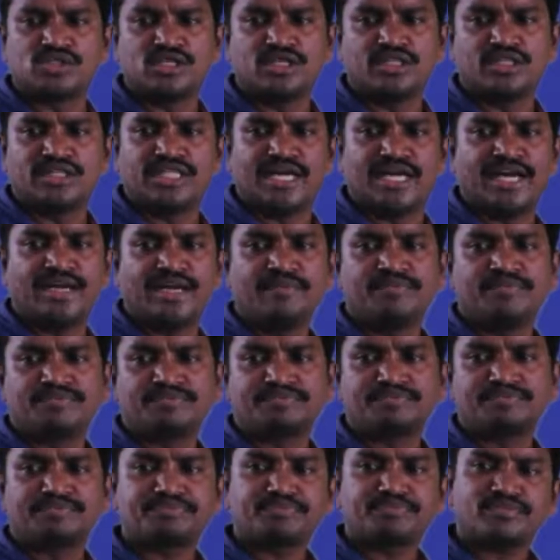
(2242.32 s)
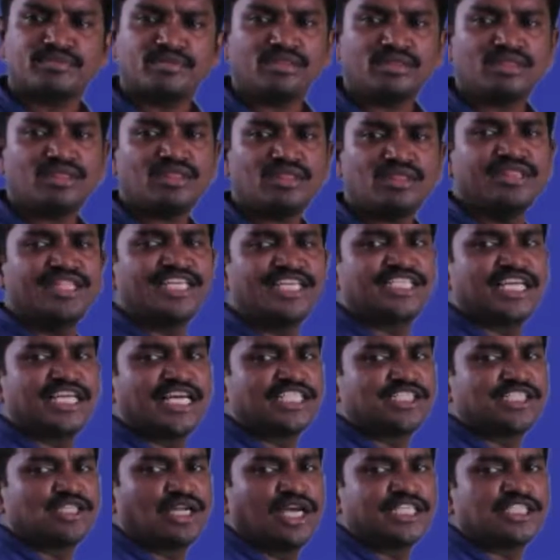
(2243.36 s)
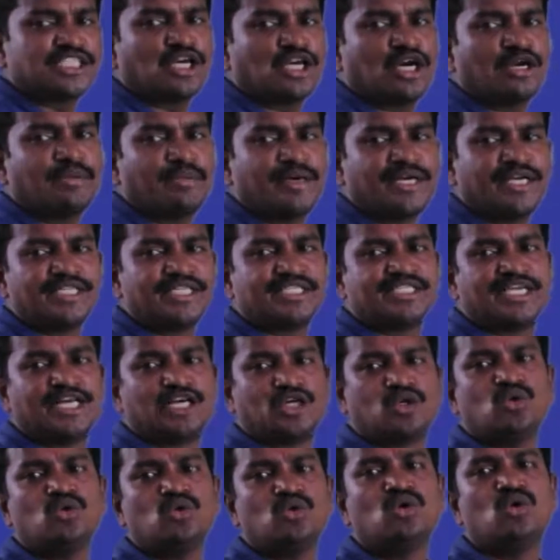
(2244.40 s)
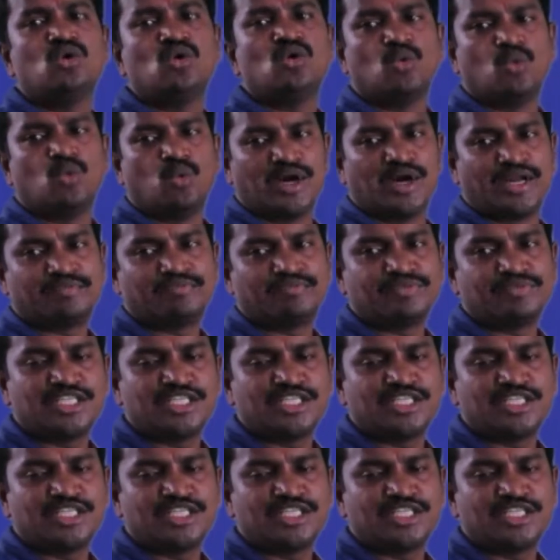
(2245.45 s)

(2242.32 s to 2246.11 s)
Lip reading: then this S0 bit is set to 1.